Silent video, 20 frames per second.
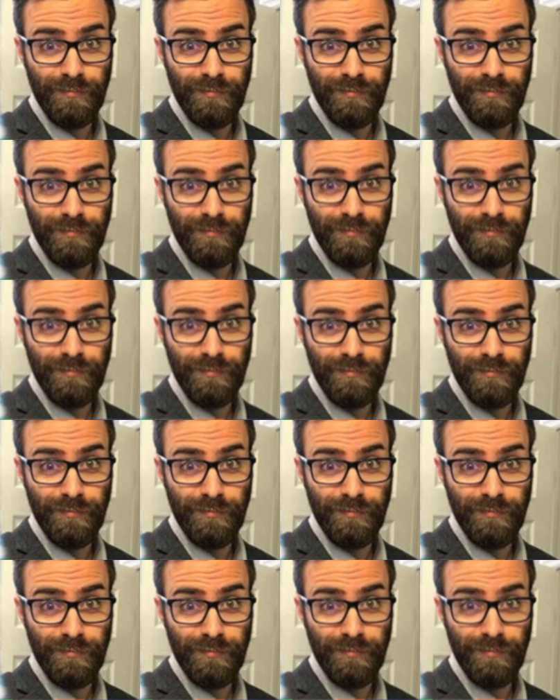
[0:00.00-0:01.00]

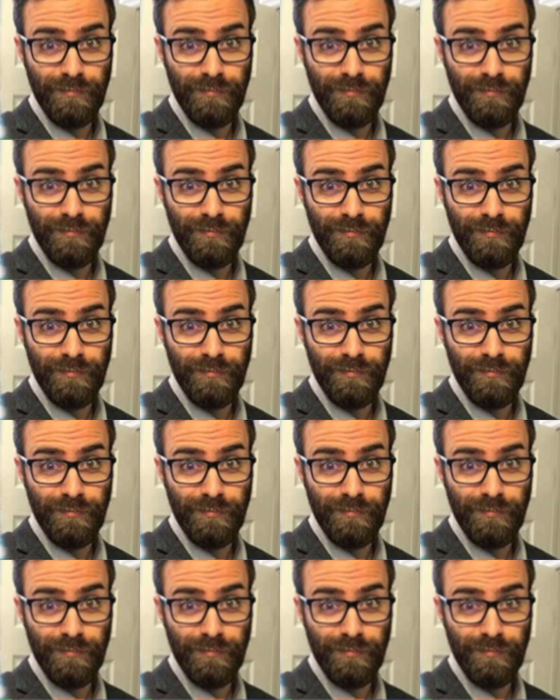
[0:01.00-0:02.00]

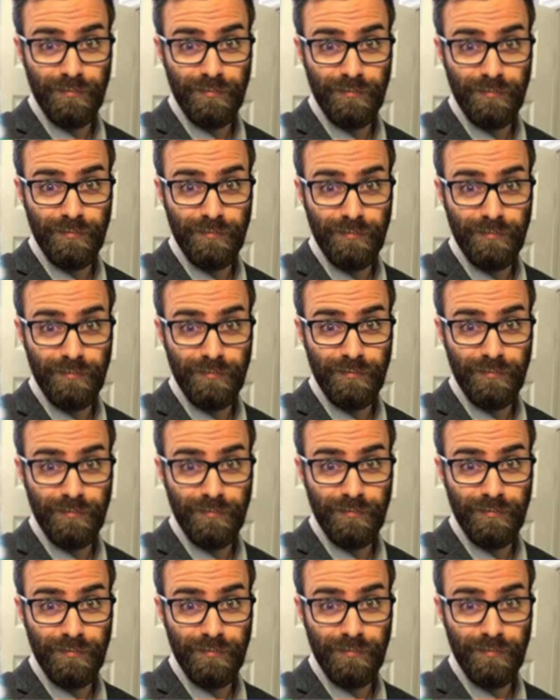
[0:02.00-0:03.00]

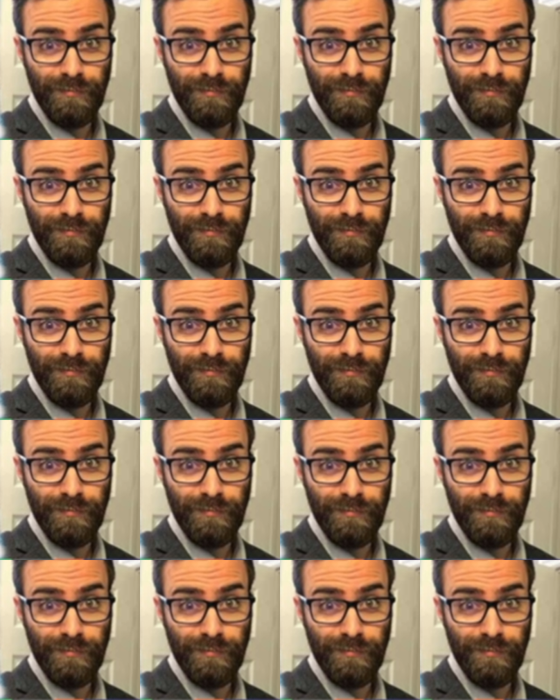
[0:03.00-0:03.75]
(silent)